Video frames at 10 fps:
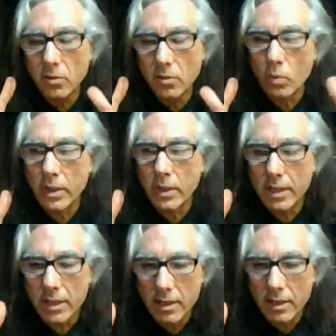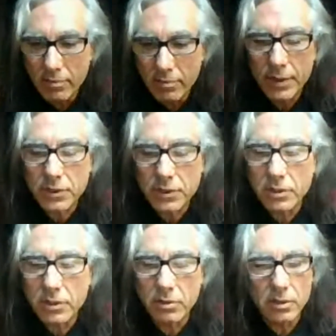
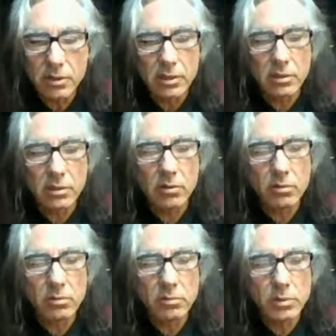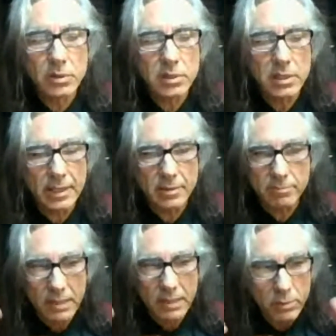Victor was like,
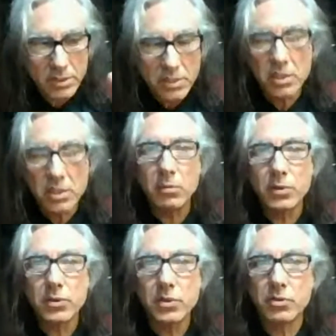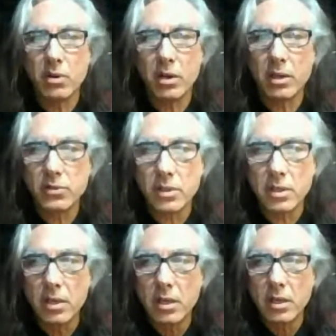he was done with the drugs,
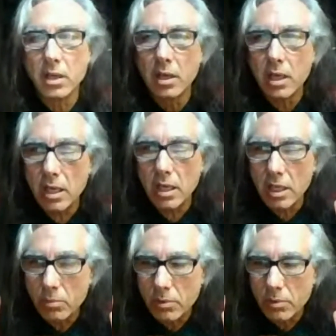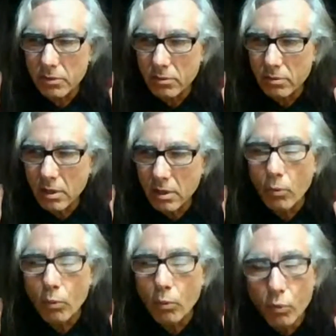and he was a
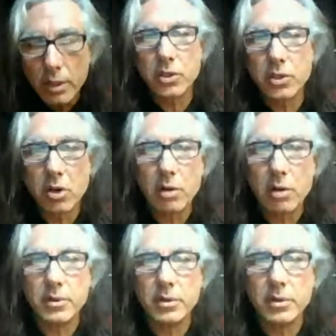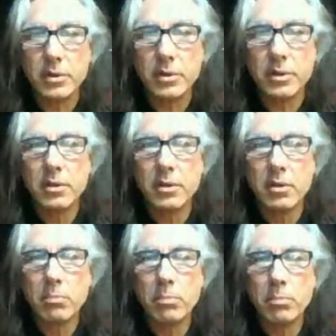really good carpenter,
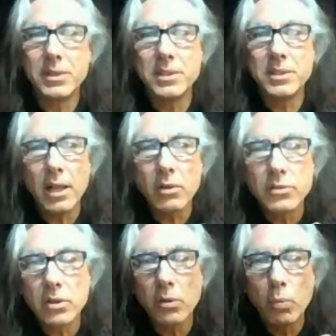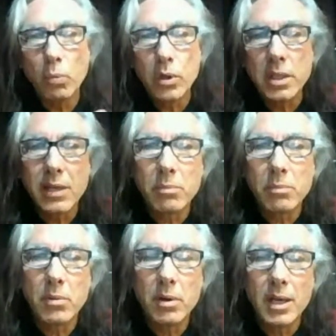but Dell still wouldn't give
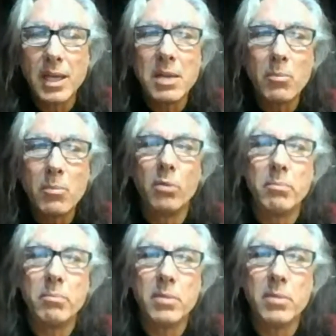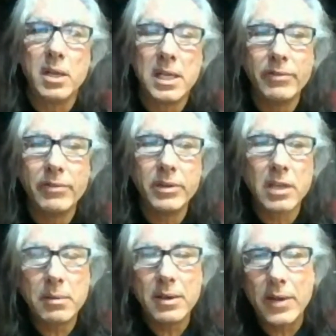him any more money. And every
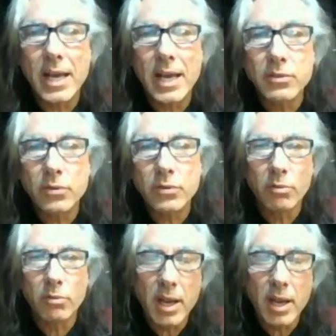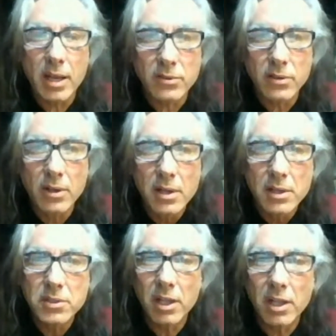time he would ask for a raise,
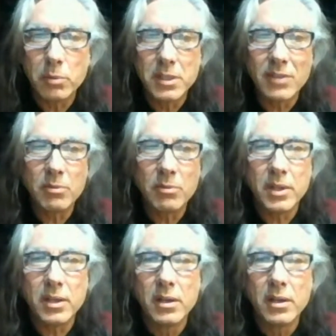Dell would give him